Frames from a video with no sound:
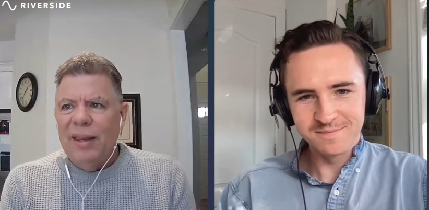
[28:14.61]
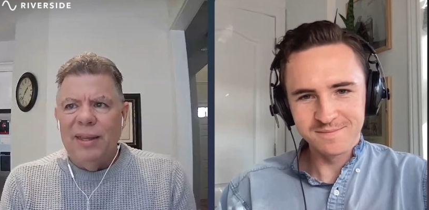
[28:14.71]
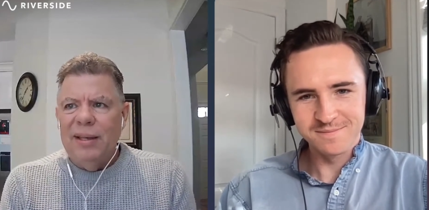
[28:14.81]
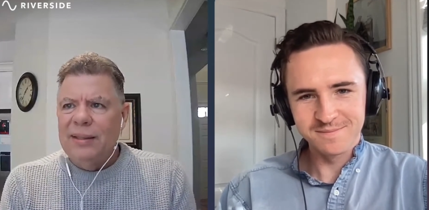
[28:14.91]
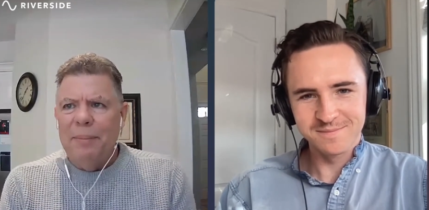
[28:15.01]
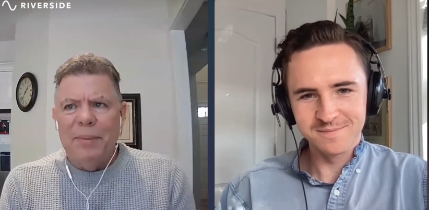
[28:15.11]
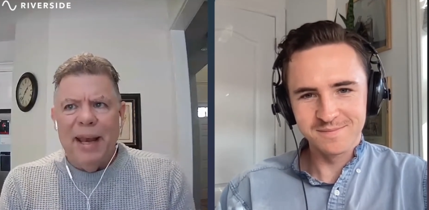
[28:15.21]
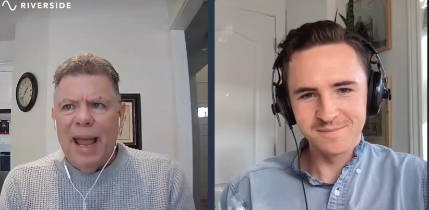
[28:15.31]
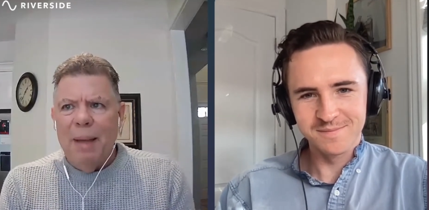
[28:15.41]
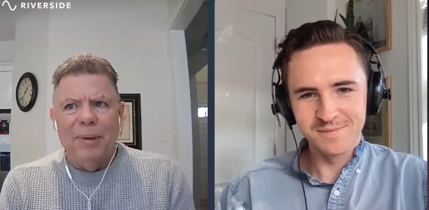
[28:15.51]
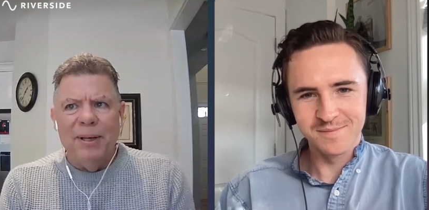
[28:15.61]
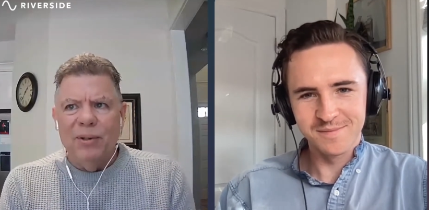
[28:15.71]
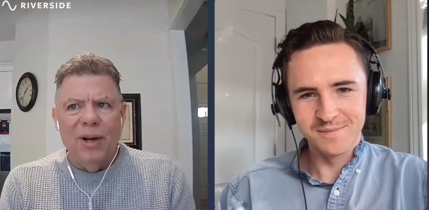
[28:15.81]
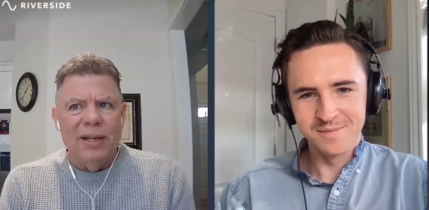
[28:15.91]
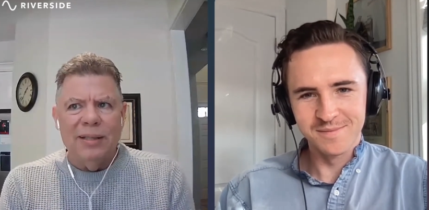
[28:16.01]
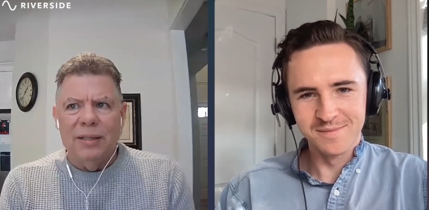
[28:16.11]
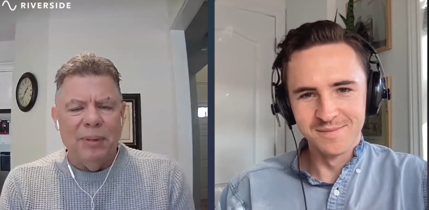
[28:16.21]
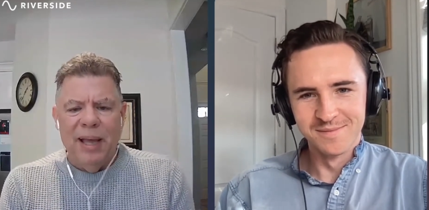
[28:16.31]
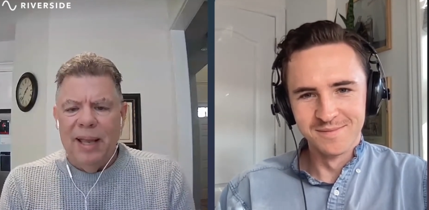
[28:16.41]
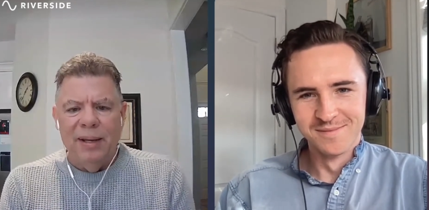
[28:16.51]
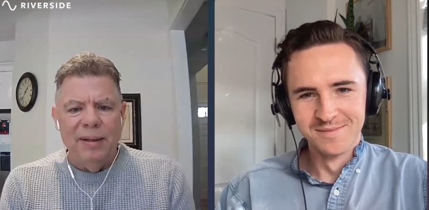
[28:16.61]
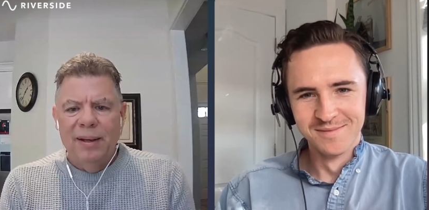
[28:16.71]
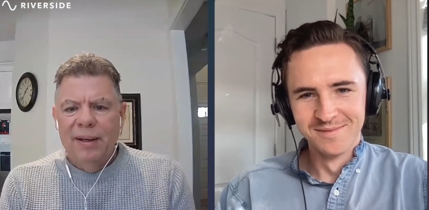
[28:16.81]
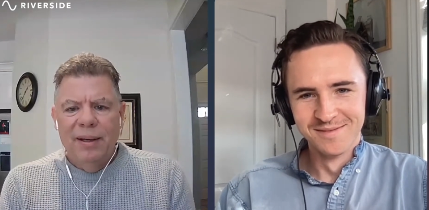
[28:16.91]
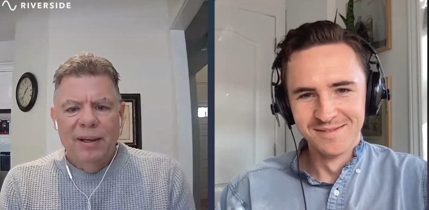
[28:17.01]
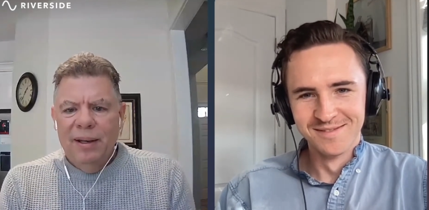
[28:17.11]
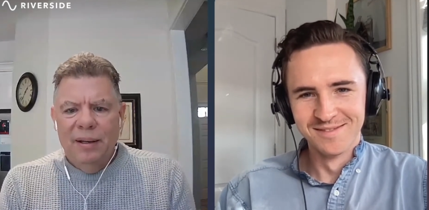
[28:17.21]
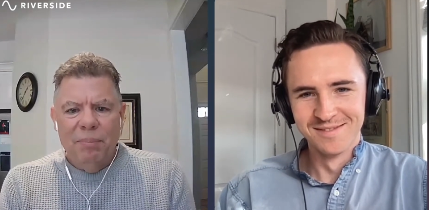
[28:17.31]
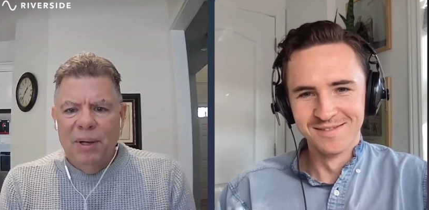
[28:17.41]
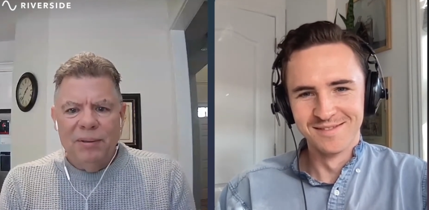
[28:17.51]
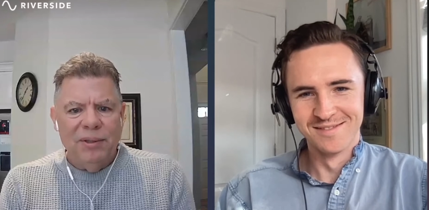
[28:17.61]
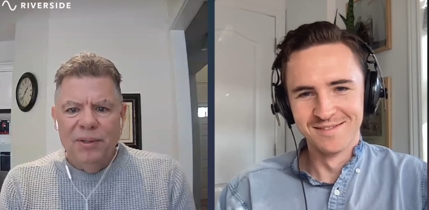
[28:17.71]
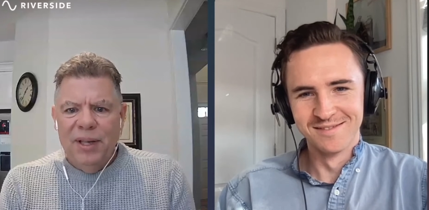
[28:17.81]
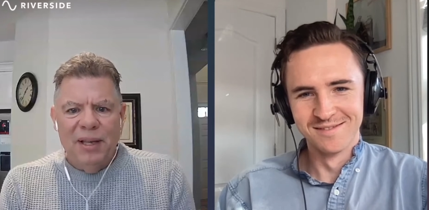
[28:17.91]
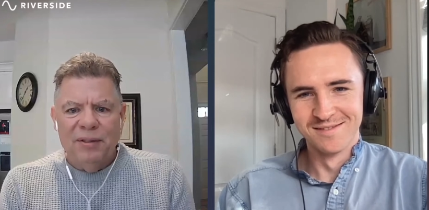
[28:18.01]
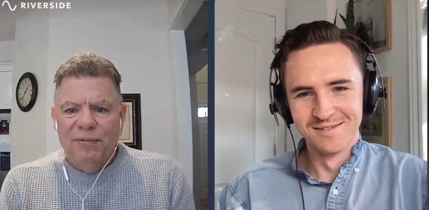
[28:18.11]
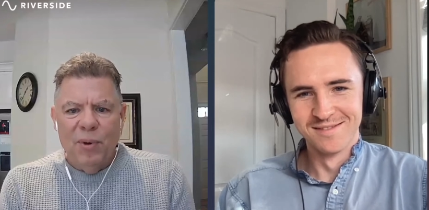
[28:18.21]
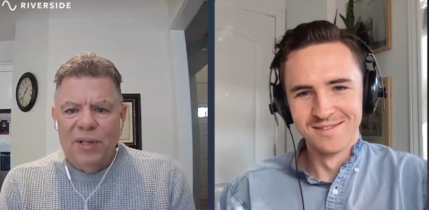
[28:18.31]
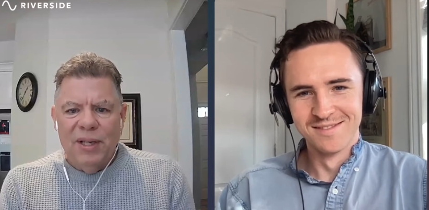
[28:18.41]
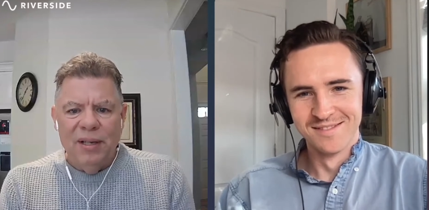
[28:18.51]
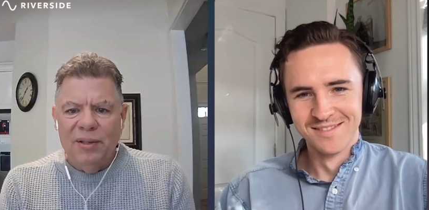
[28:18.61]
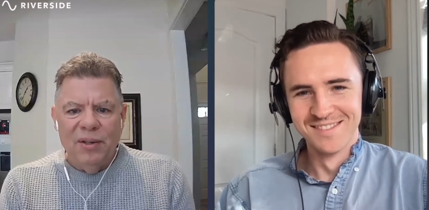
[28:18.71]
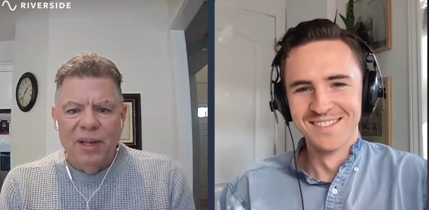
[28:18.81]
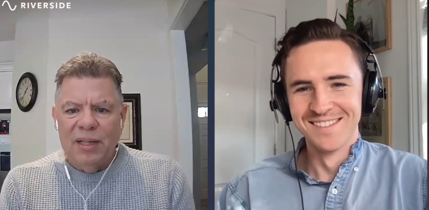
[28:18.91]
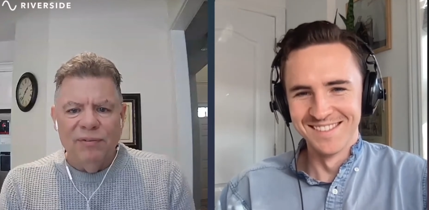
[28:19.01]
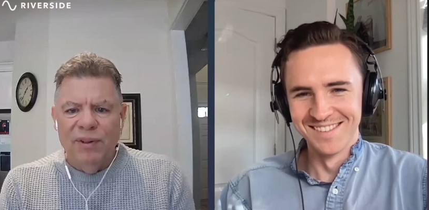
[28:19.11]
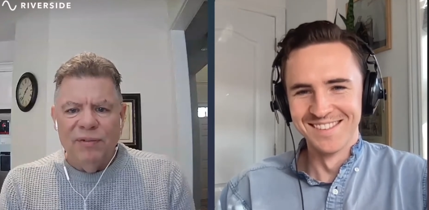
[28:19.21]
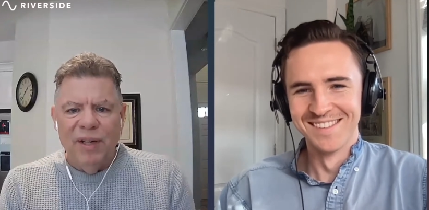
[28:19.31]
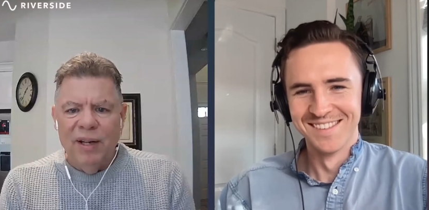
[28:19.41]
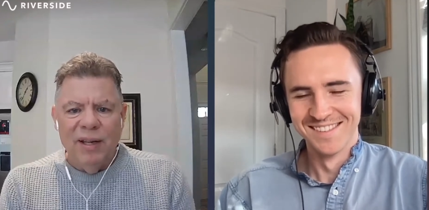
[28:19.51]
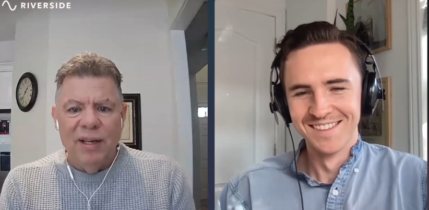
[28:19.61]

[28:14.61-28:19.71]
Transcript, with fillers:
Speaker 1: I think something happened across this planet about 2014, 2015.